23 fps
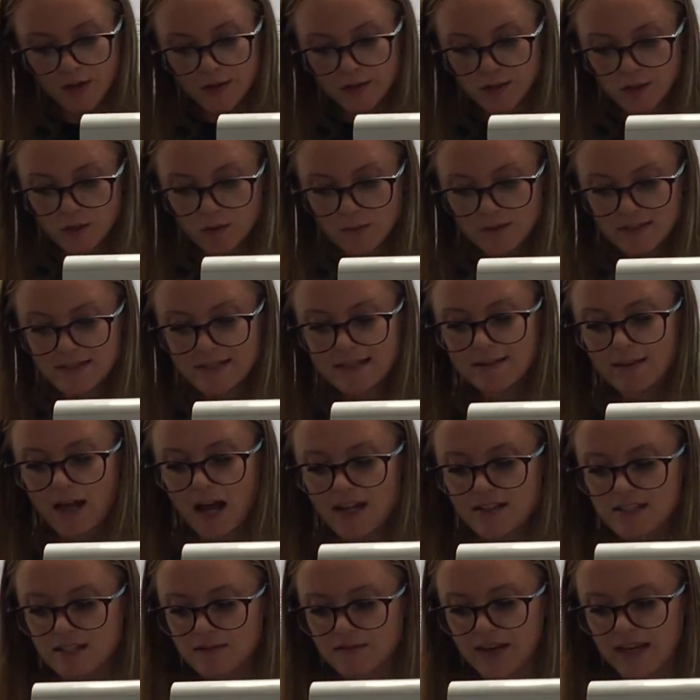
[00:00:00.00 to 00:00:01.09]
you will see
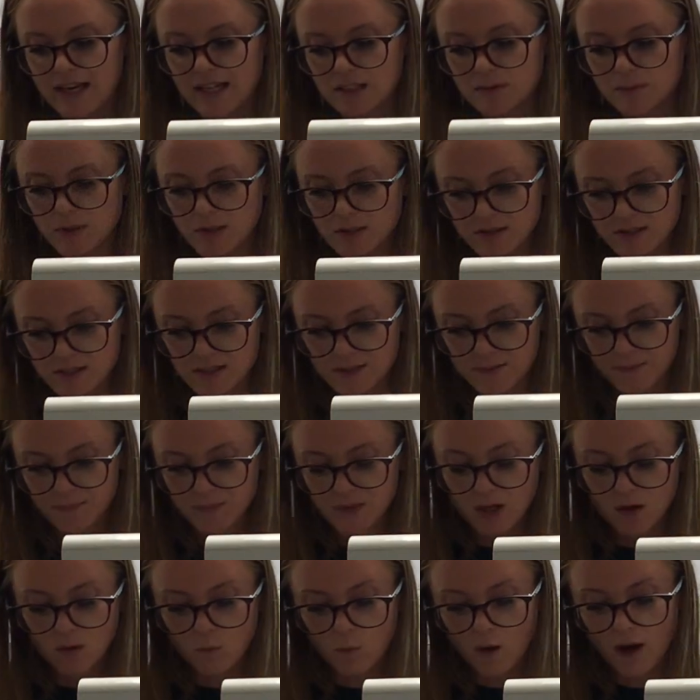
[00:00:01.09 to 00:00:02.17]
lots of animals.
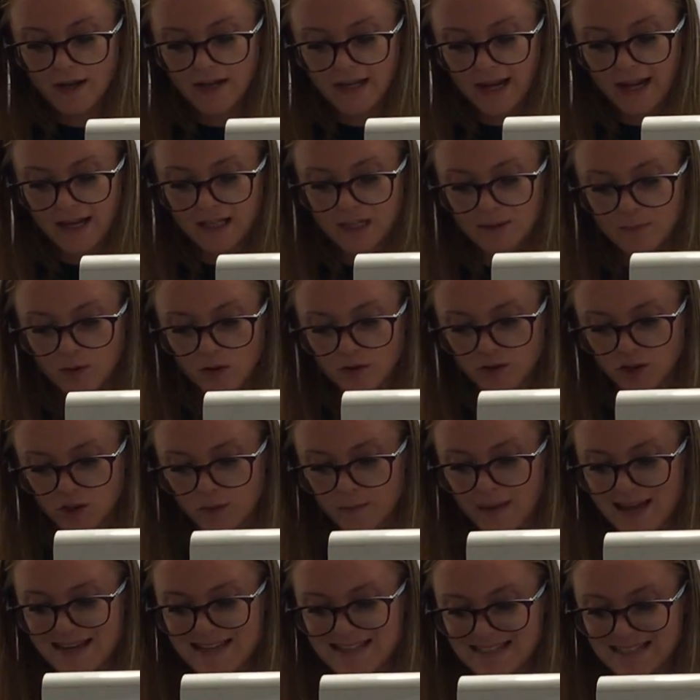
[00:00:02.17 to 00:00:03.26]
One animal you
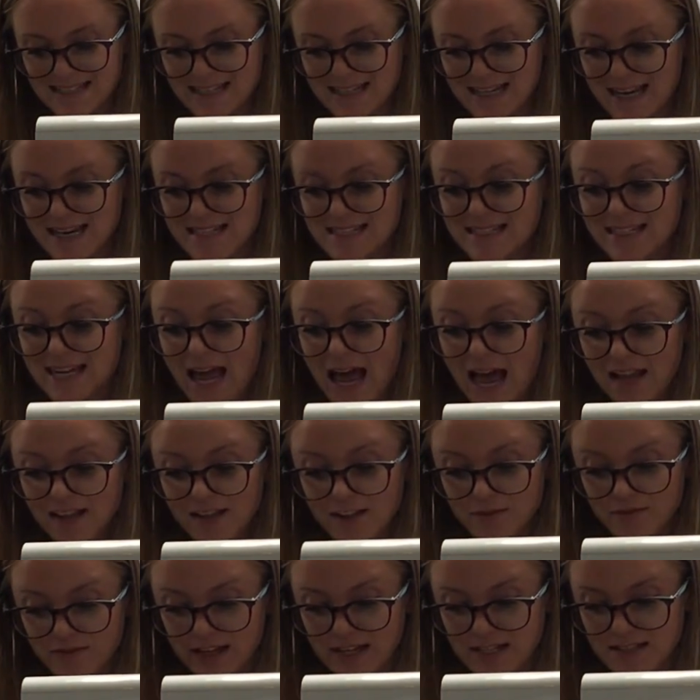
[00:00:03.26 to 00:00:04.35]
may see is an
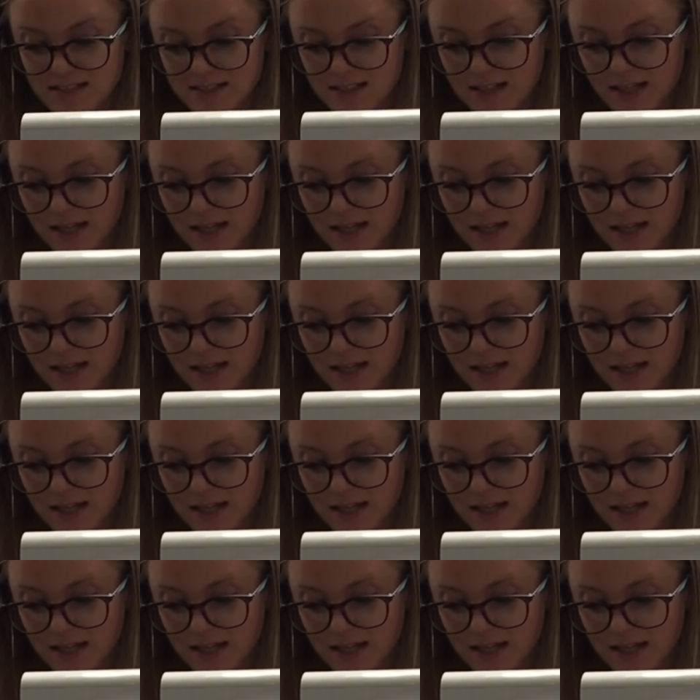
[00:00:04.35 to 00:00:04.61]
elephant,